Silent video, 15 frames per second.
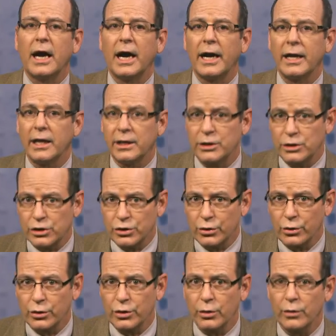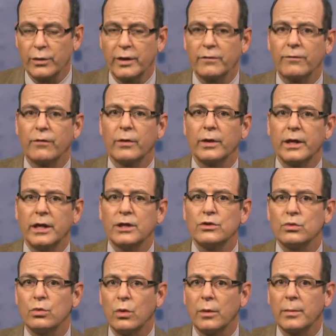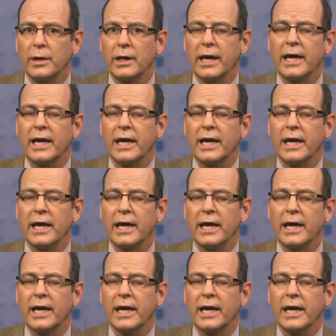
I can assure you that for each woman,